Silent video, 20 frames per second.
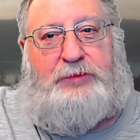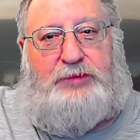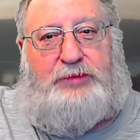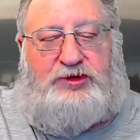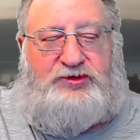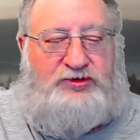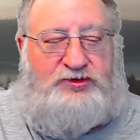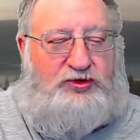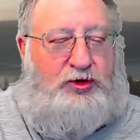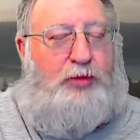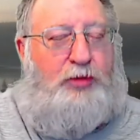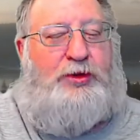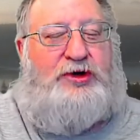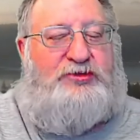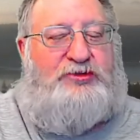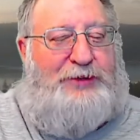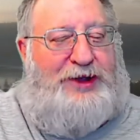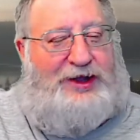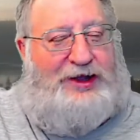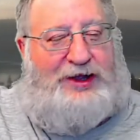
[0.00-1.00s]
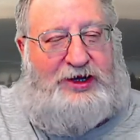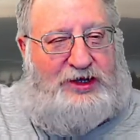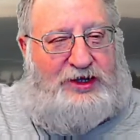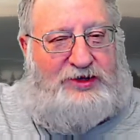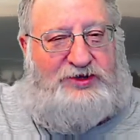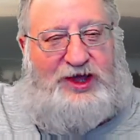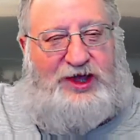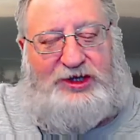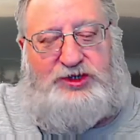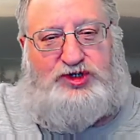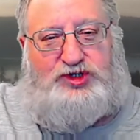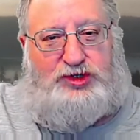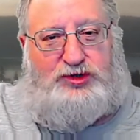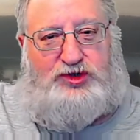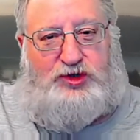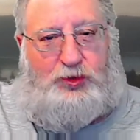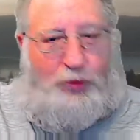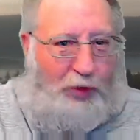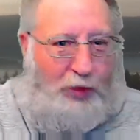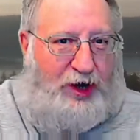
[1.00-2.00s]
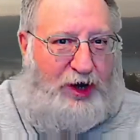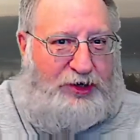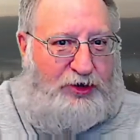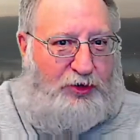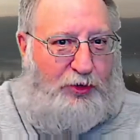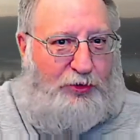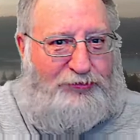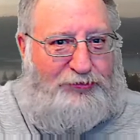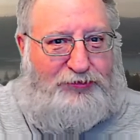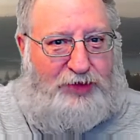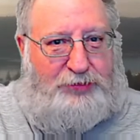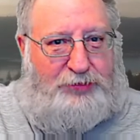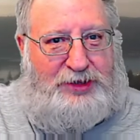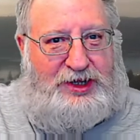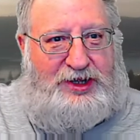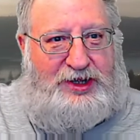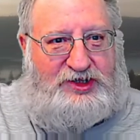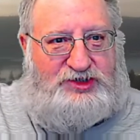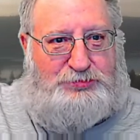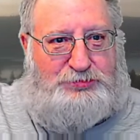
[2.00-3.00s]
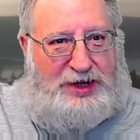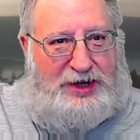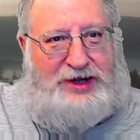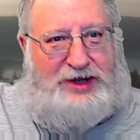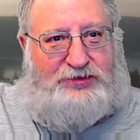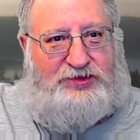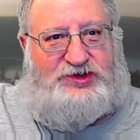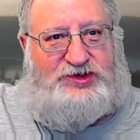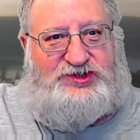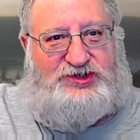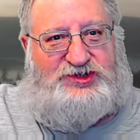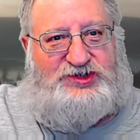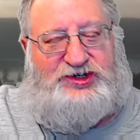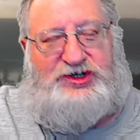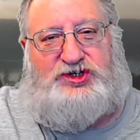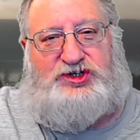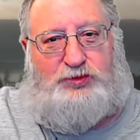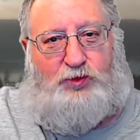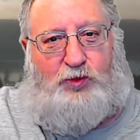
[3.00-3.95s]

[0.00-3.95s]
But nobody's paying any attention to why GoFundMe has made this decision.